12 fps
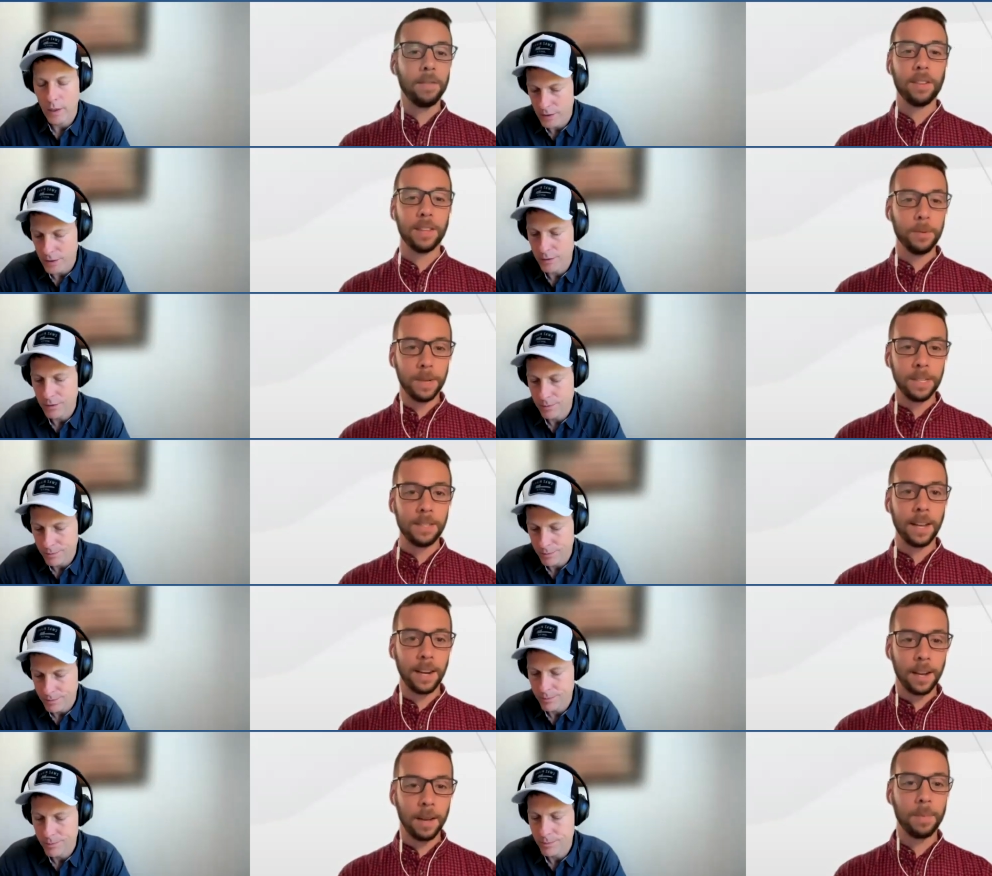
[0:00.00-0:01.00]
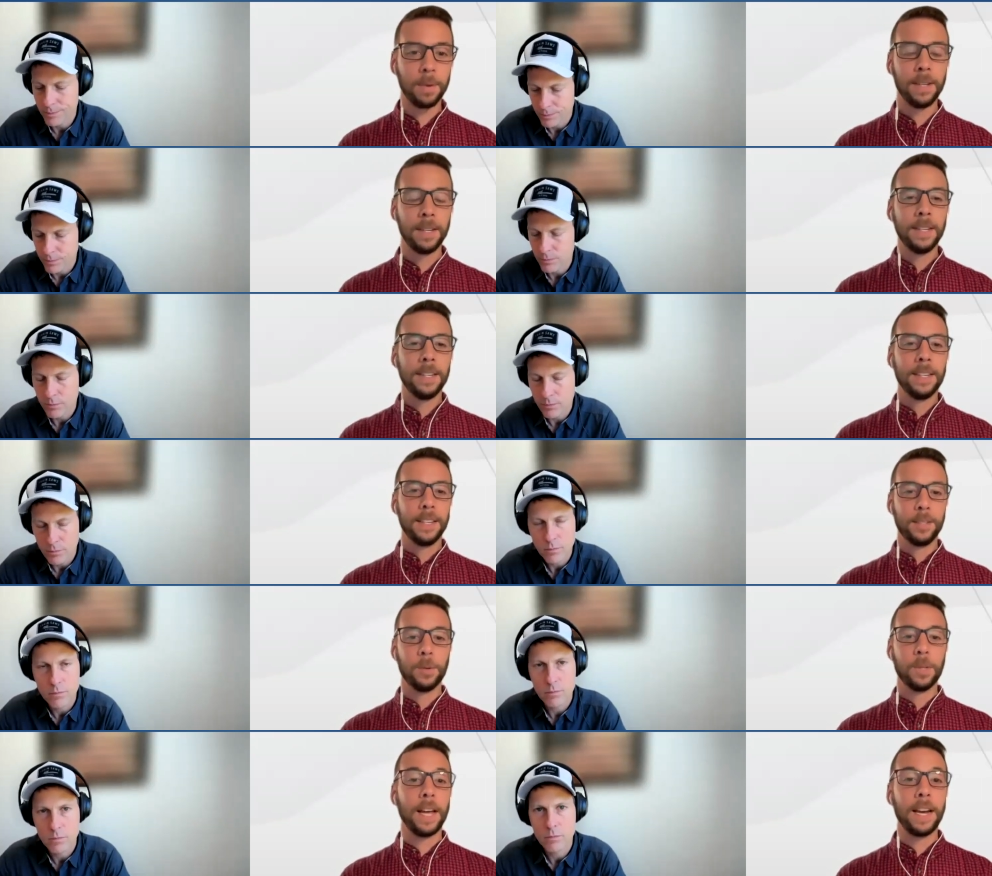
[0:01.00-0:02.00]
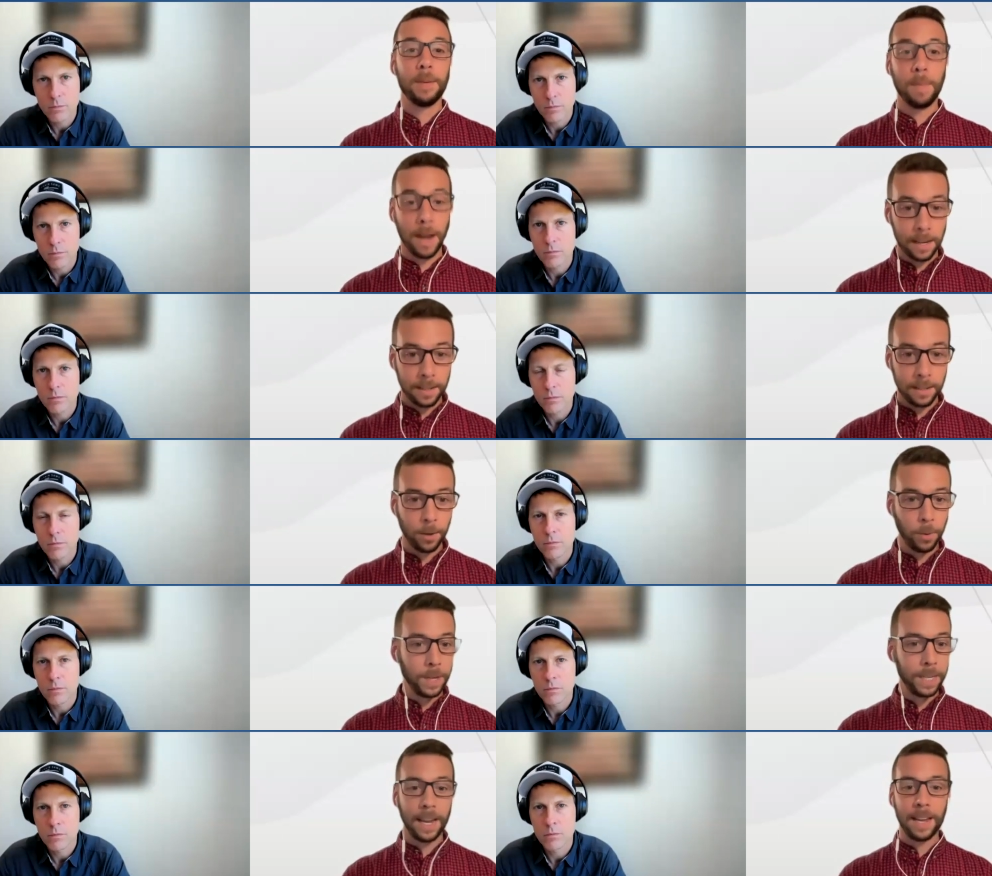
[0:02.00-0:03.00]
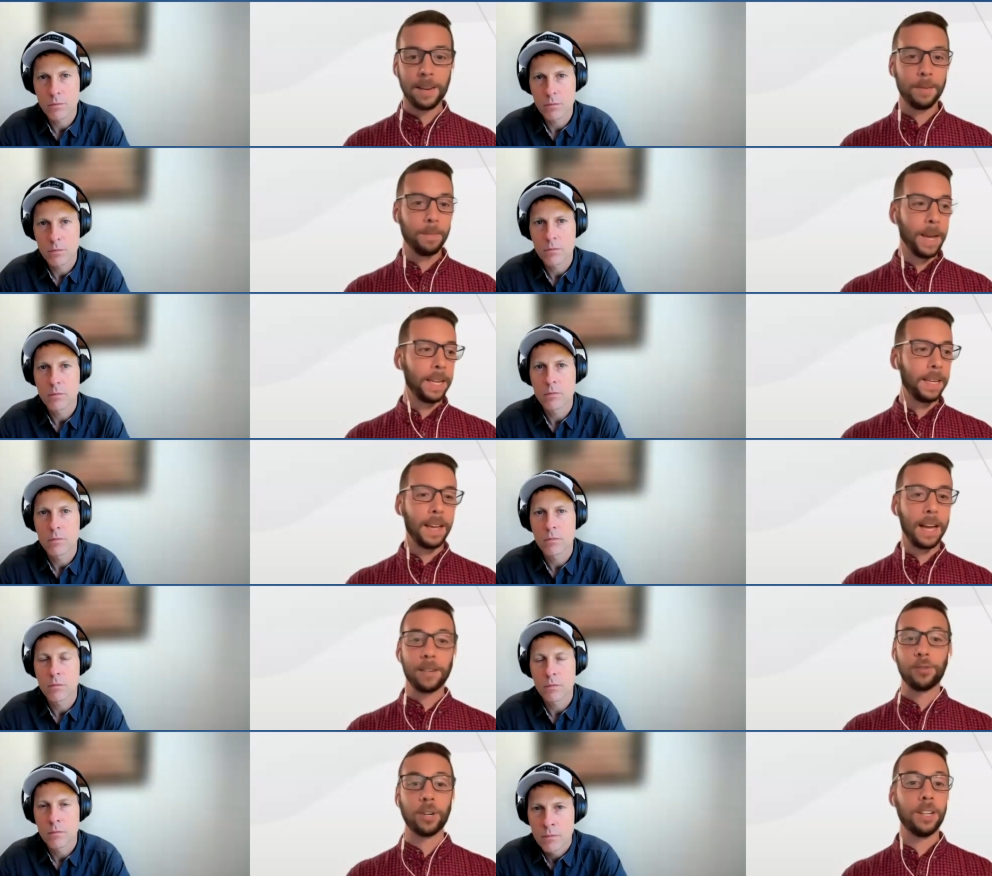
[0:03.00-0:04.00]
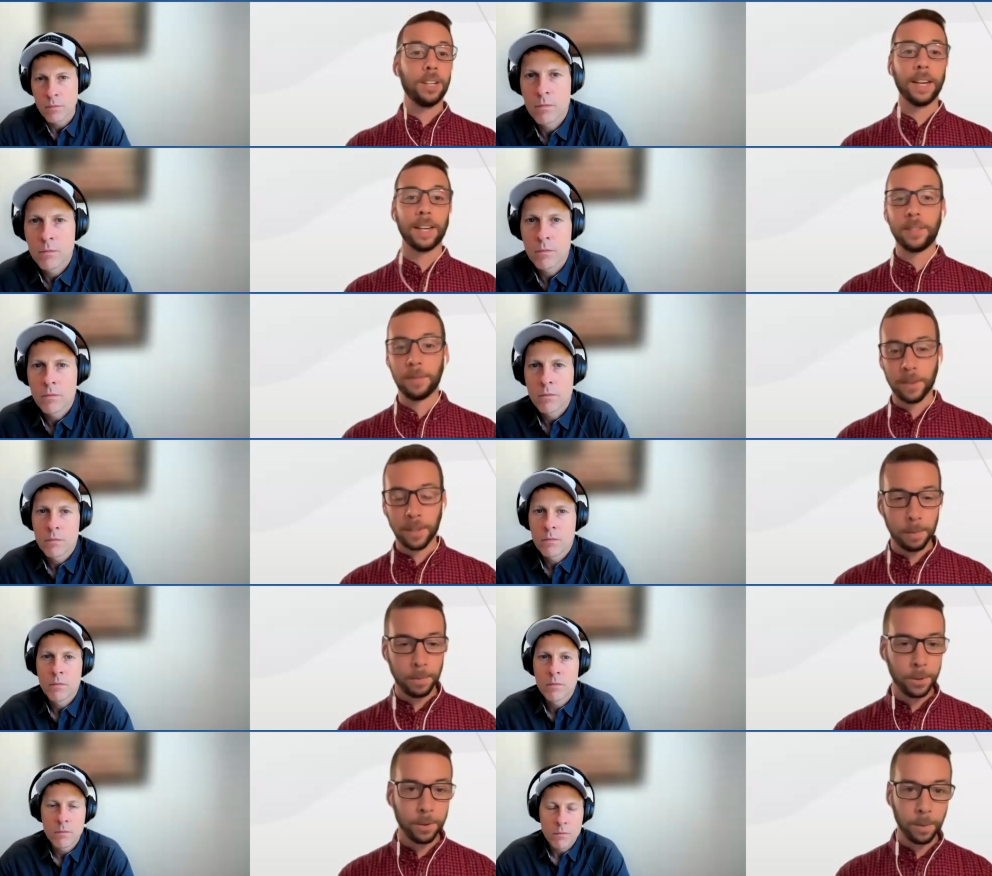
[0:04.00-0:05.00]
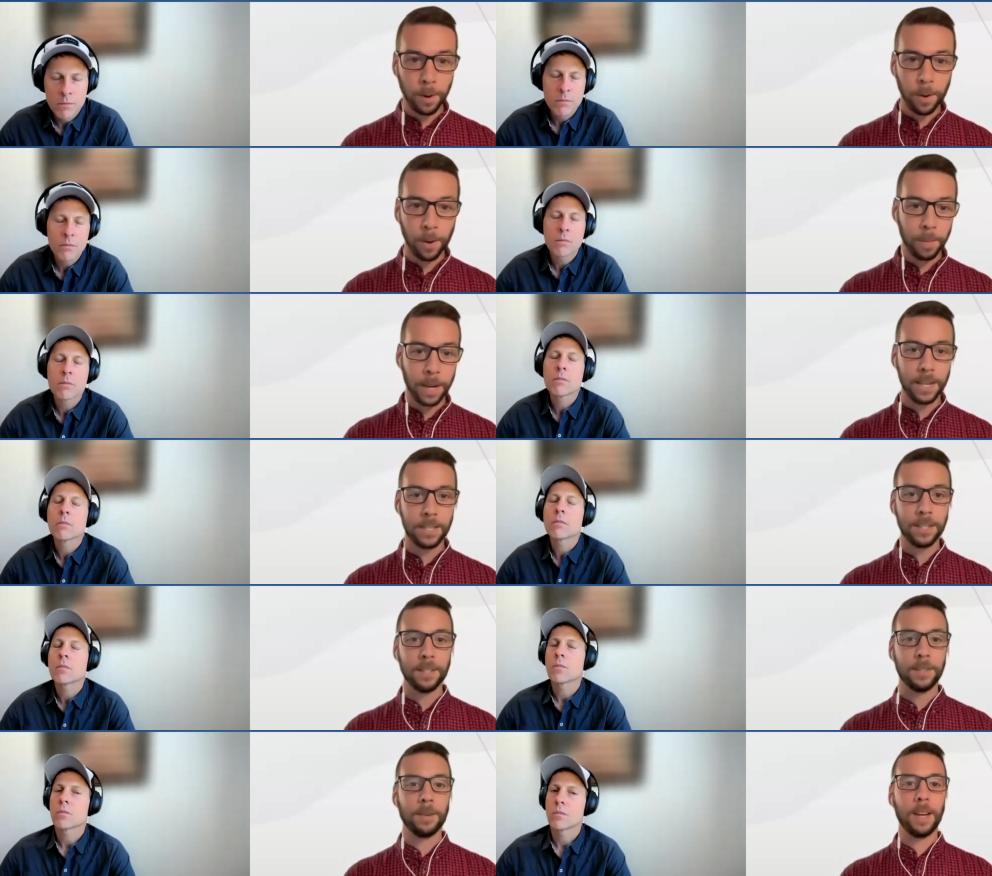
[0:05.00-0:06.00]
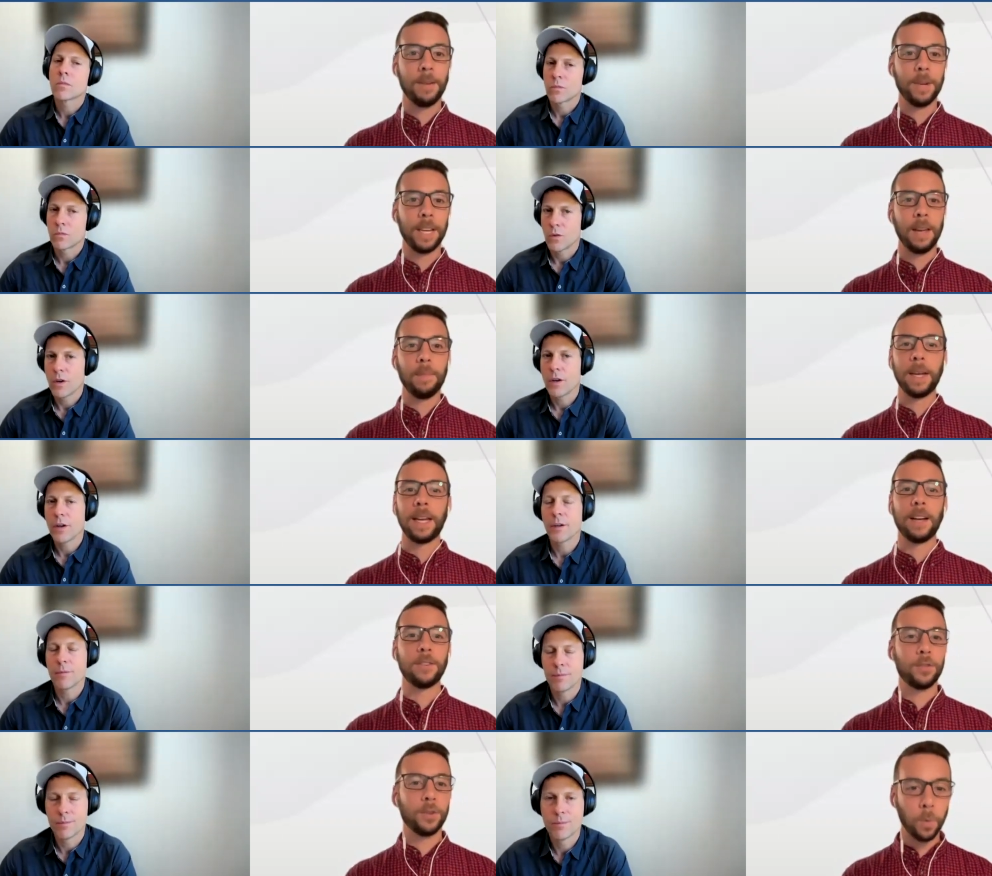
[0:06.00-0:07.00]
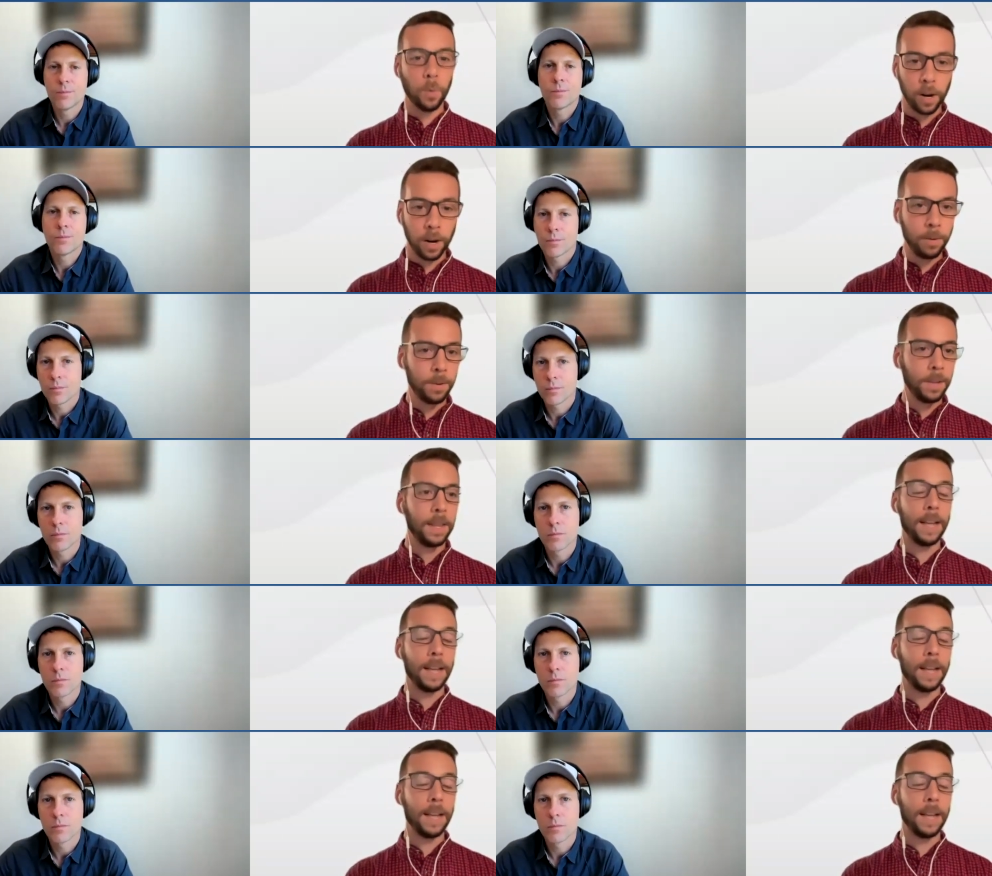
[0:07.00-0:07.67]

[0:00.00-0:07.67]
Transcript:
Speaker 1: everything we set up is with that in mind so we can't make extra clicks for them to enroll patients right we can't make right. extra work and